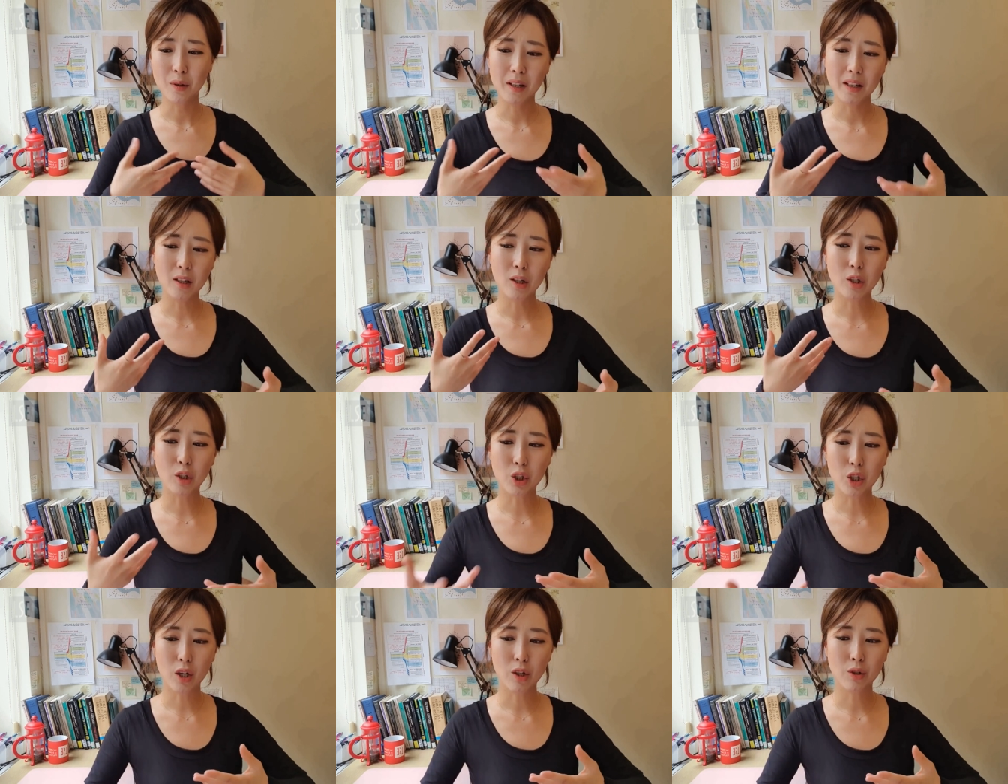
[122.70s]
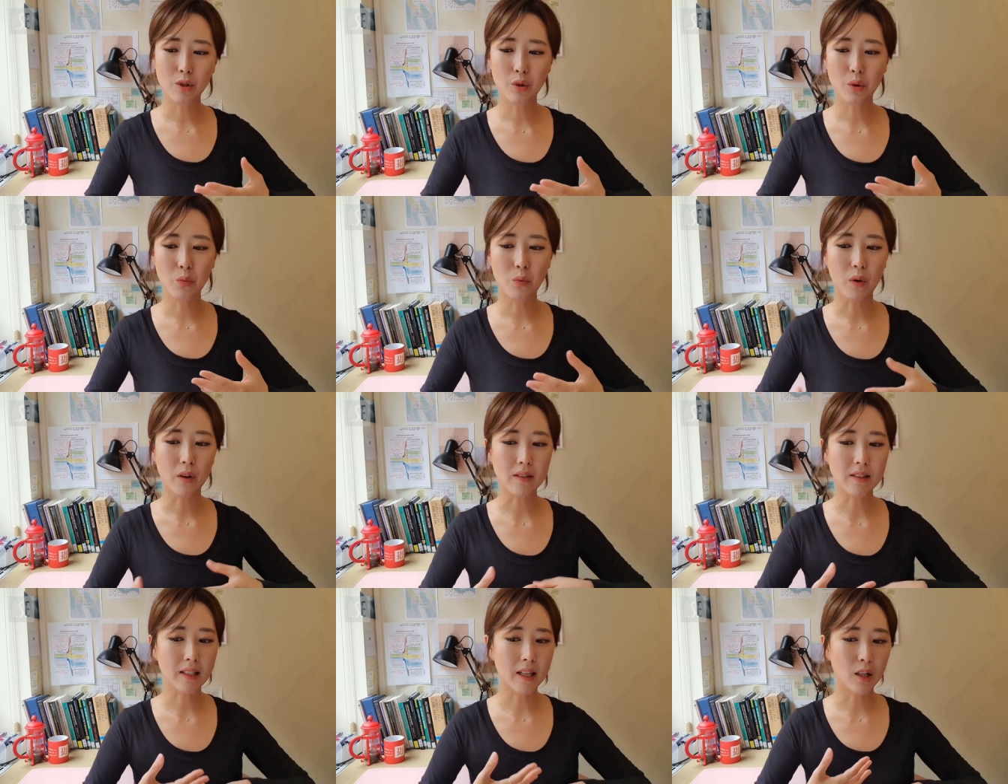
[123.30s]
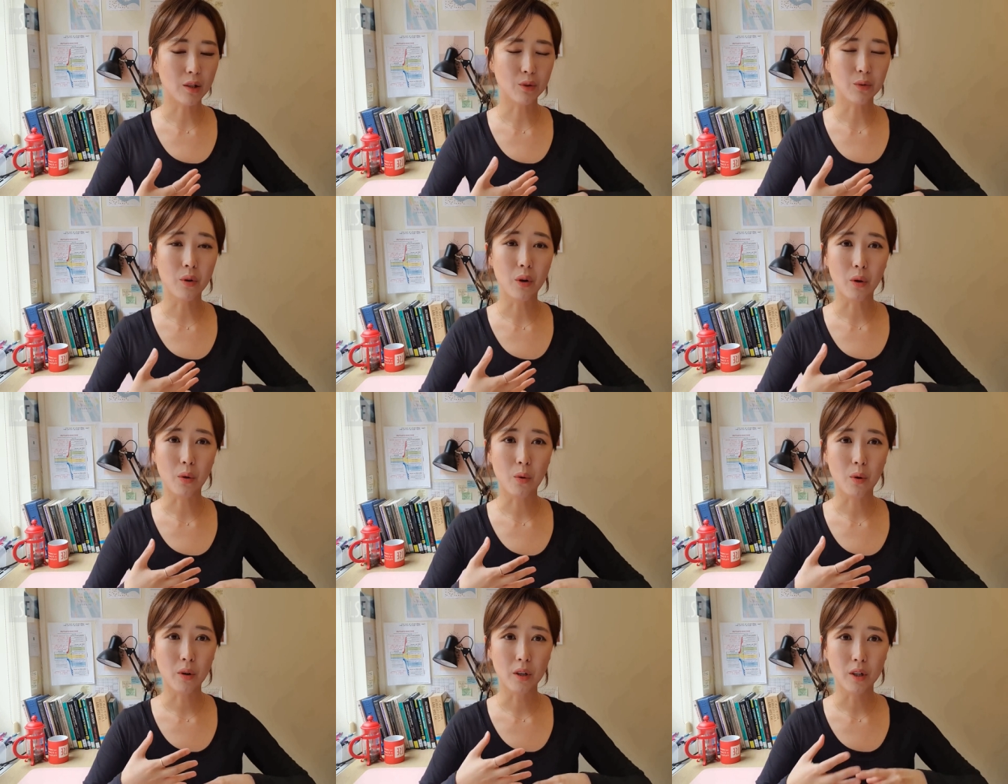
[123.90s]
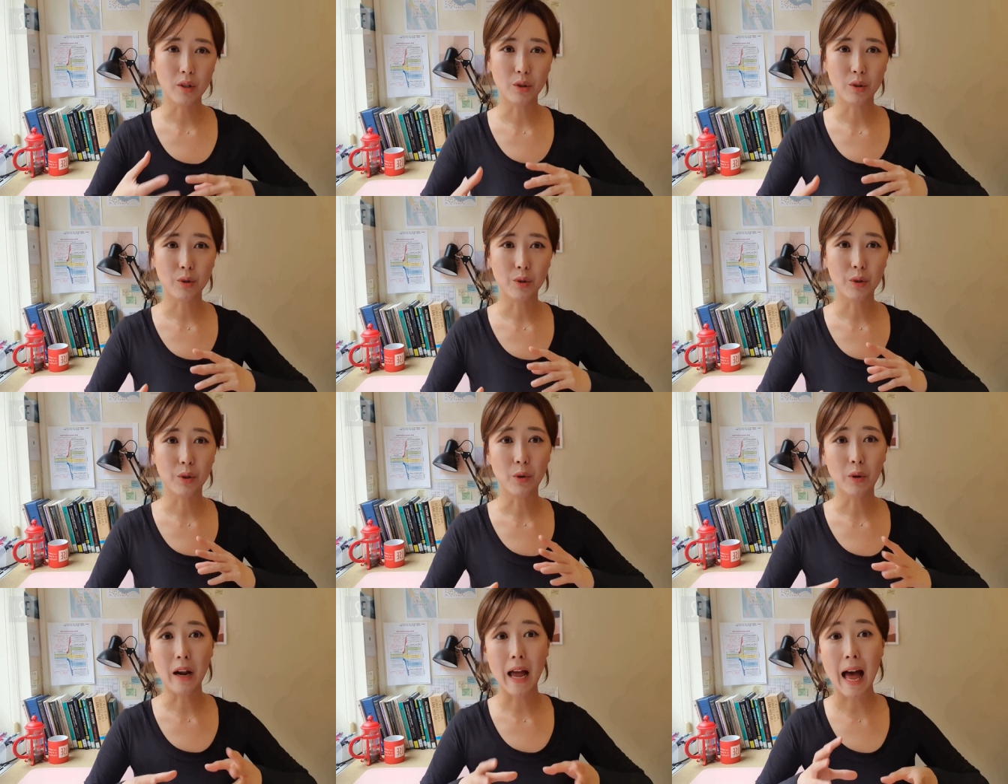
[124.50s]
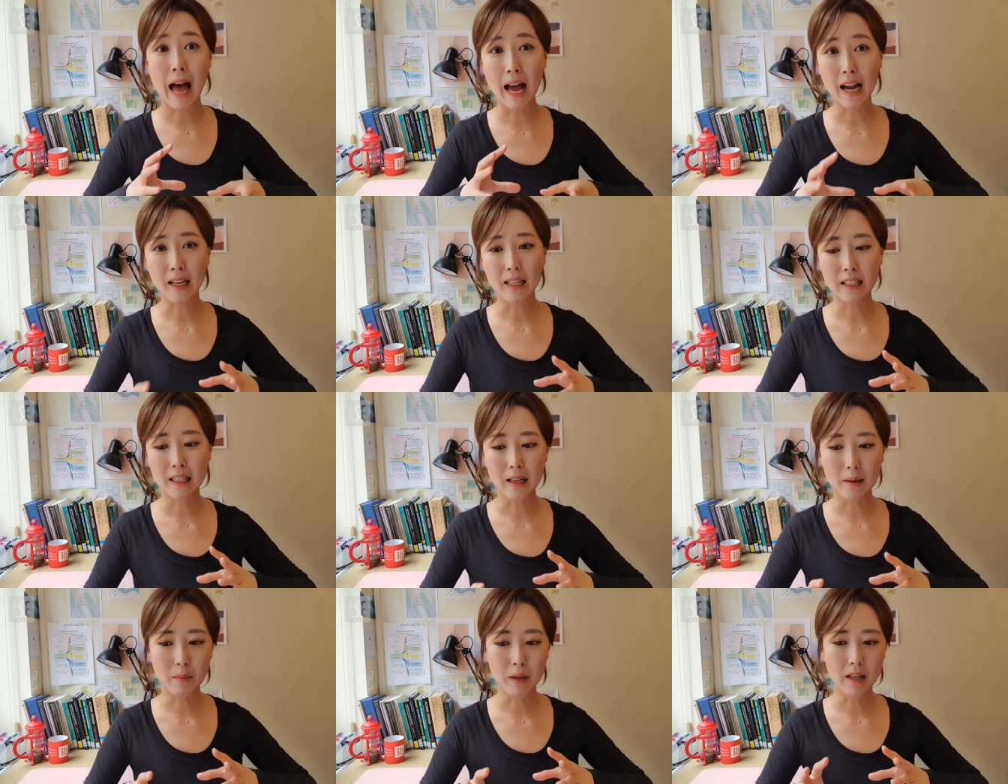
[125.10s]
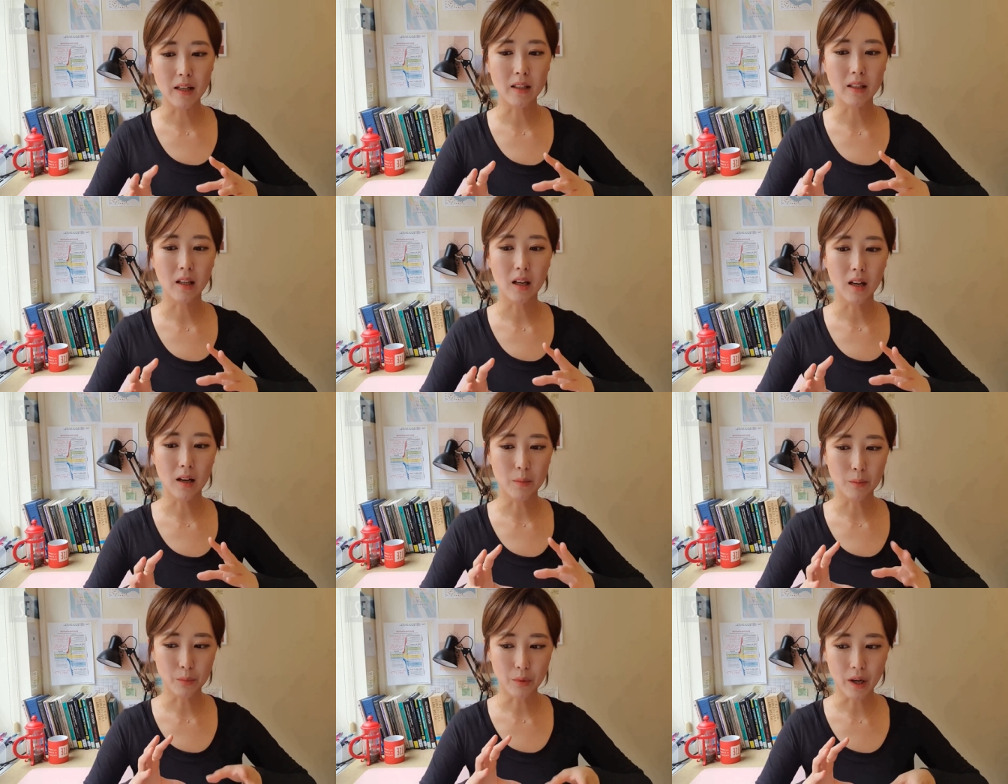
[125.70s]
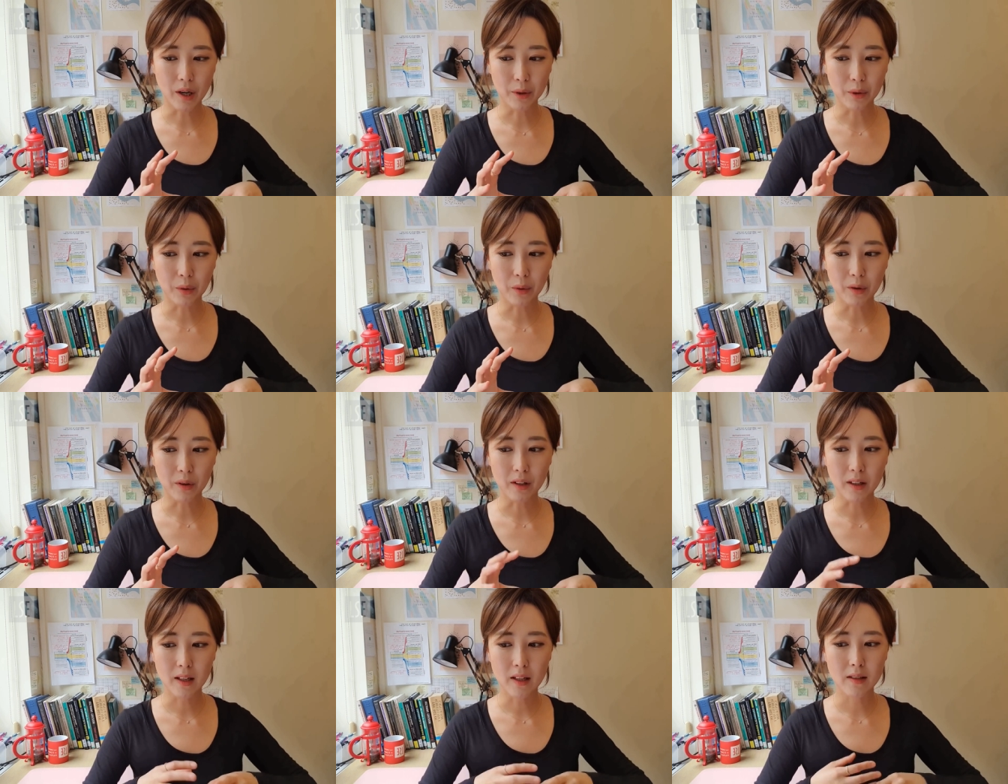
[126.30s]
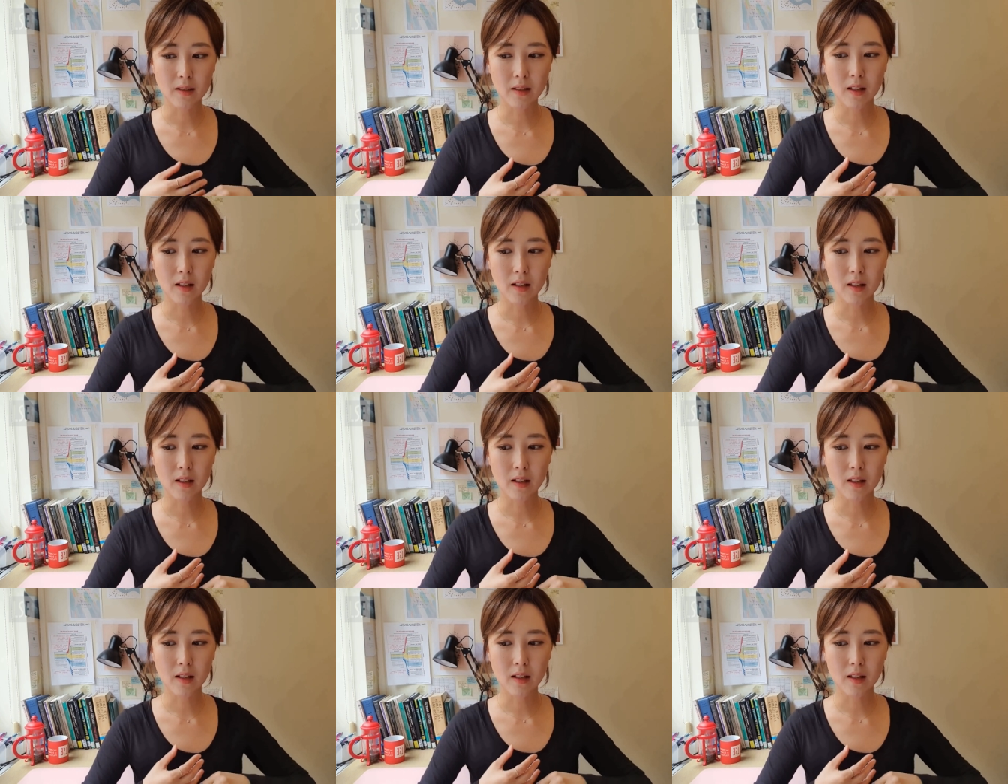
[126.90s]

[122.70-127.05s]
can adjust your work schedule according to your academic um, priorities.